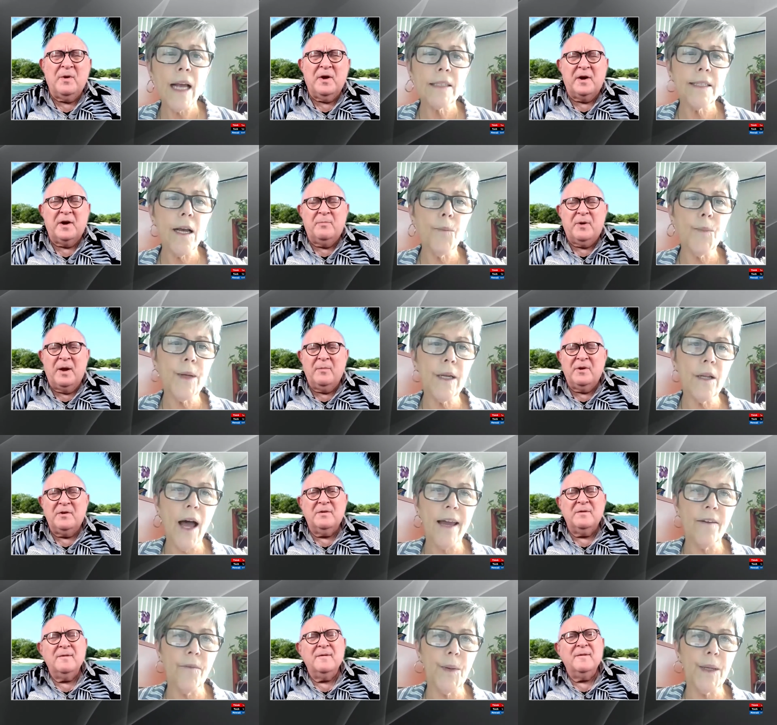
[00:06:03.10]
Speaker 1: make that's any helping payments. a
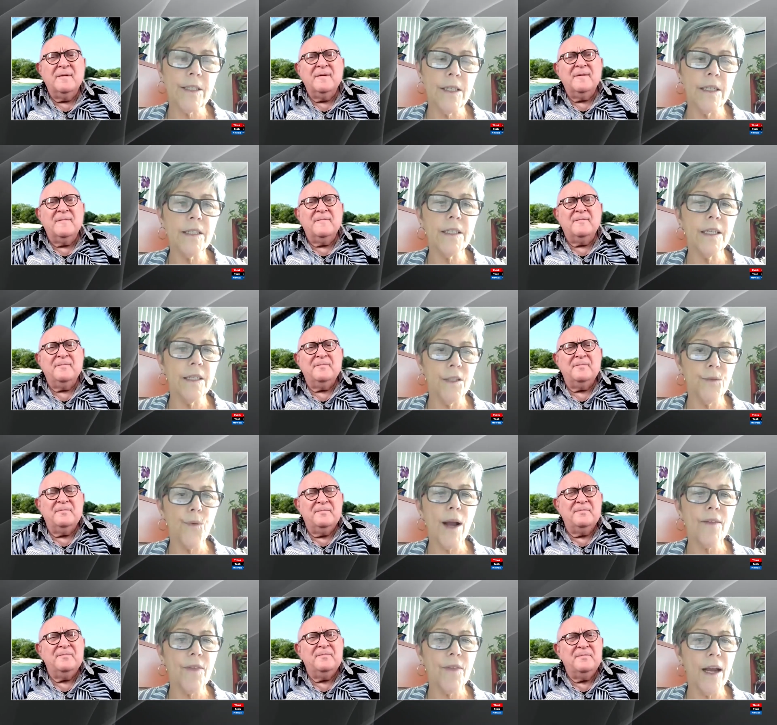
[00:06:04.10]
lot of businesses
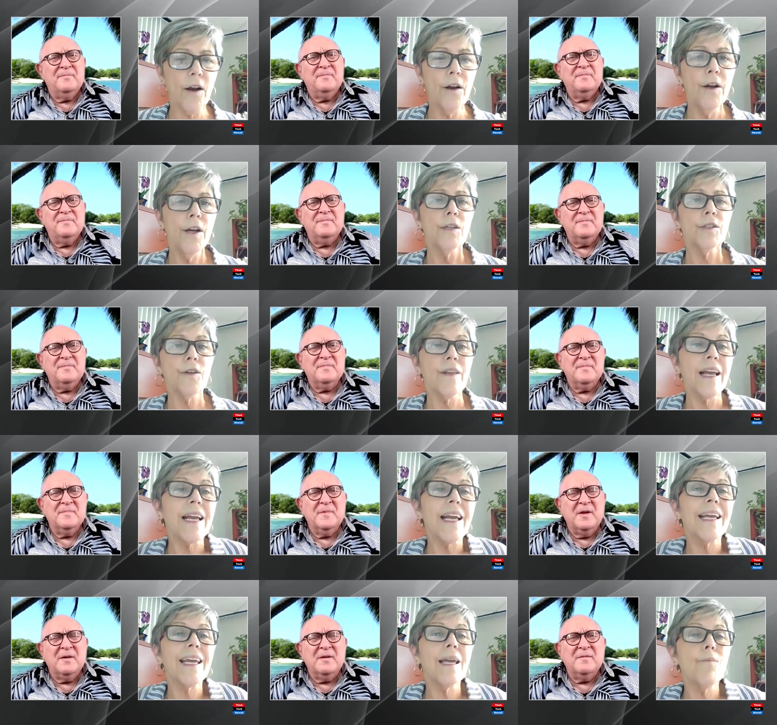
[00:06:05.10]
right there so they
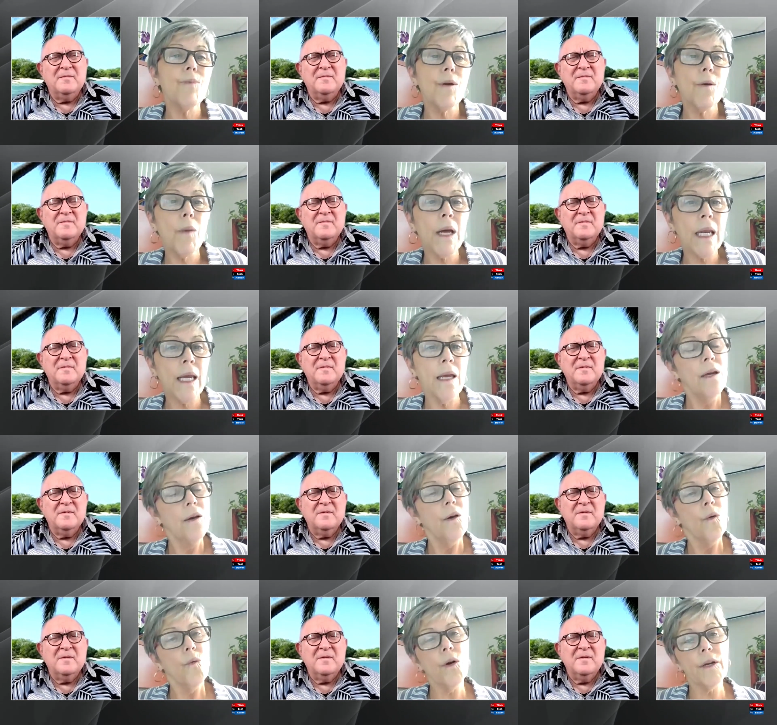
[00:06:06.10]
can yeah. keep their money
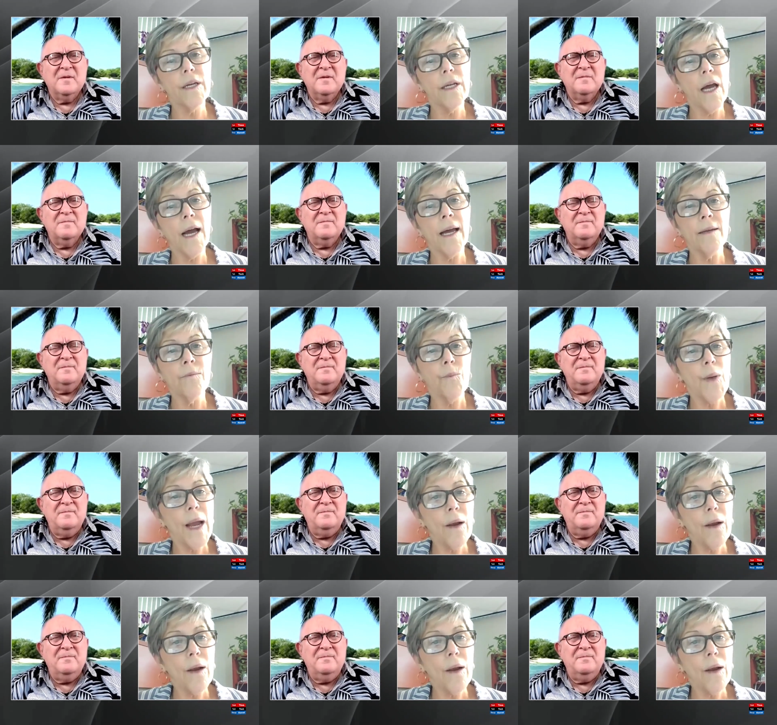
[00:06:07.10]
working on